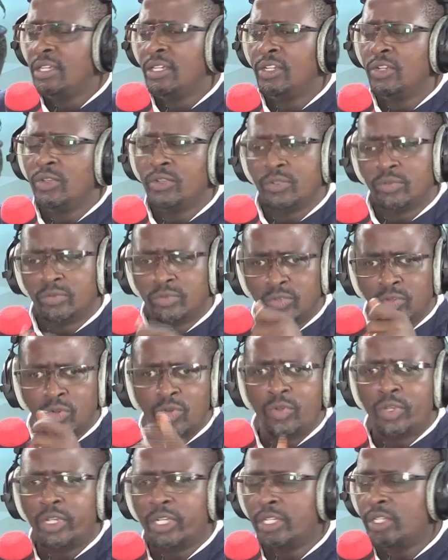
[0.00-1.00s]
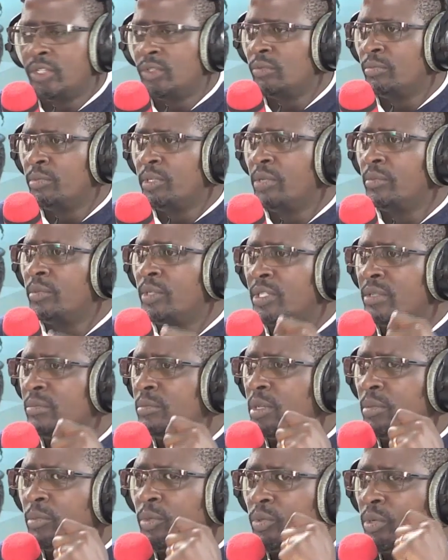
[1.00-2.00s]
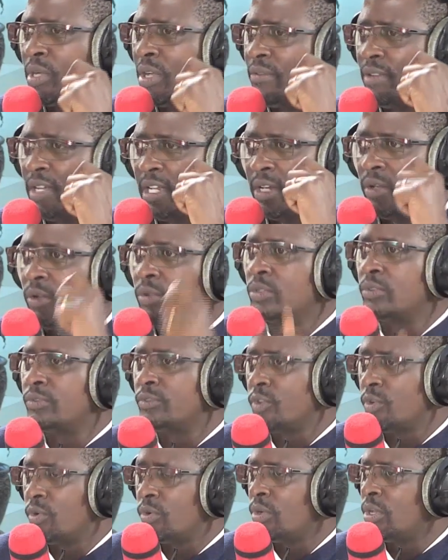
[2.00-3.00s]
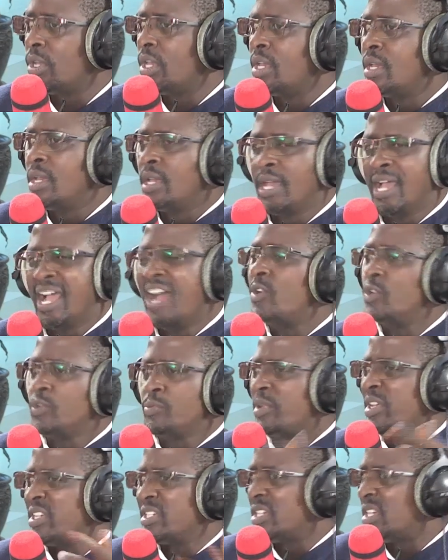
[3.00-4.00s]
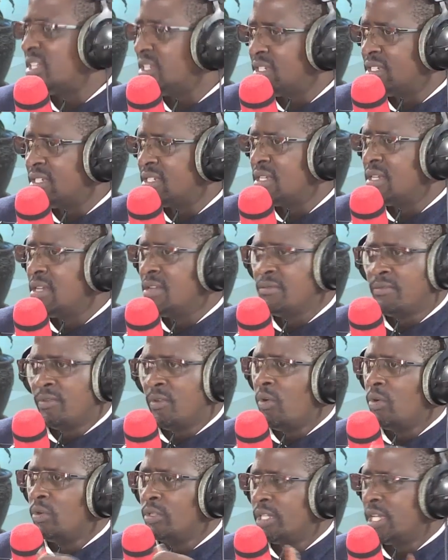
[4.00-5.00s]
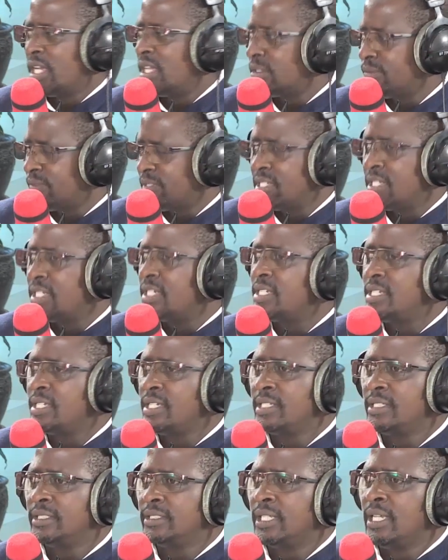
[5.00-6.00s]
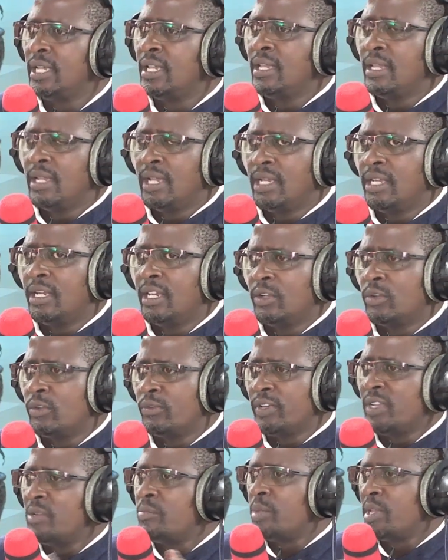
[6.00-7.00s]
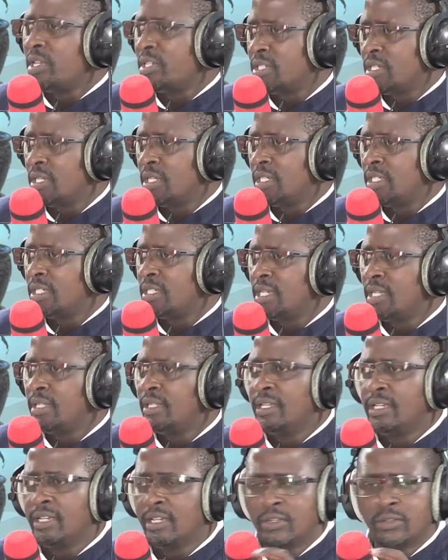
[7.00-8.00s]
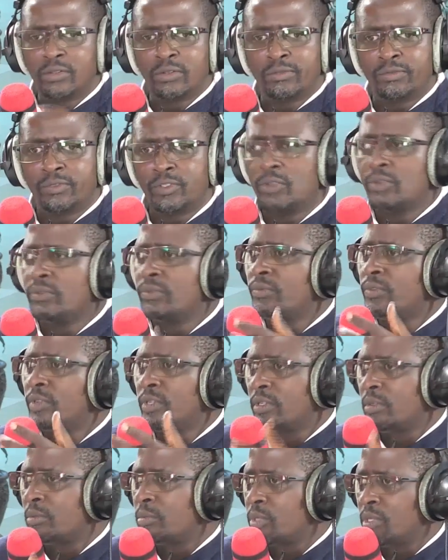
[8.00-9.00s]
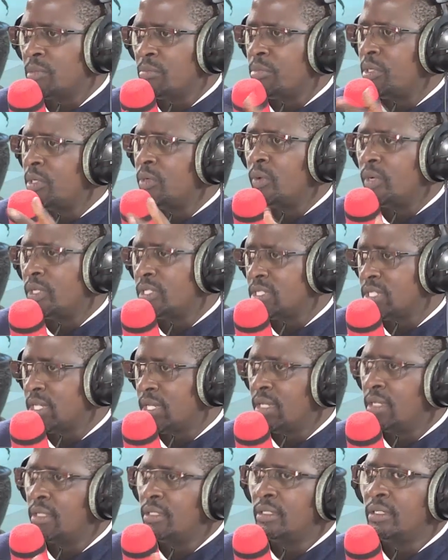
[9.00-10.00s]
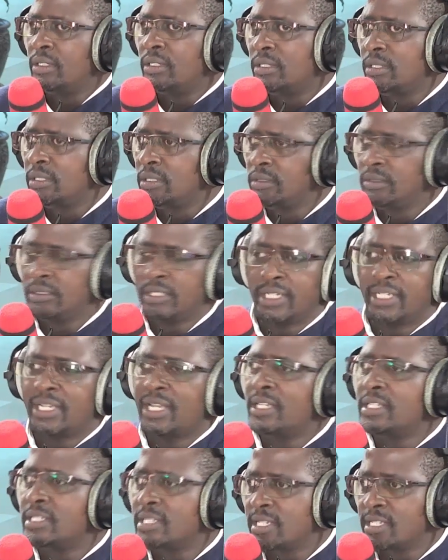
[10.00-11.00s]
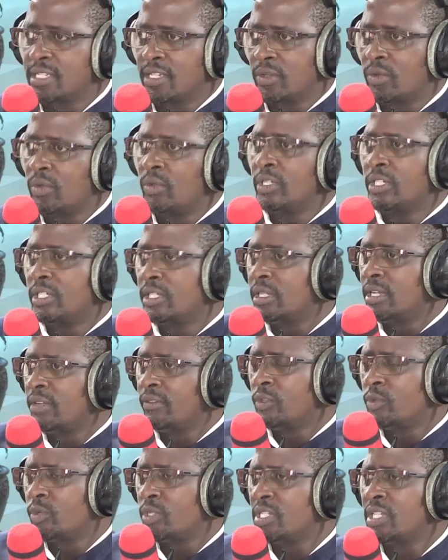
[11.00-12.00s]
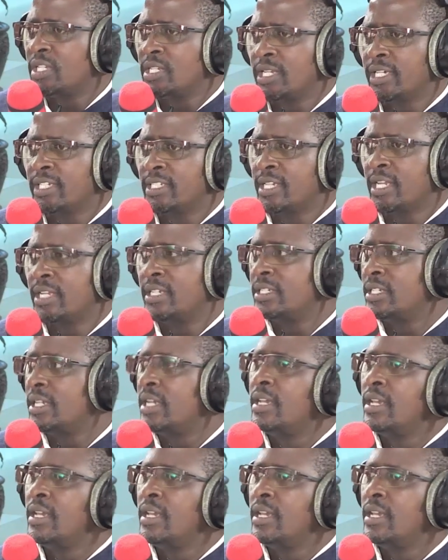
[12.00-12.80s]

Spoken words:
You'll go in, you'll be able to cover a lot of your outpatient for all the health facilities, and a lot of inpatient, and then a lot of, for example, the big ones, the cancers and all, it'll cover to a certain extent.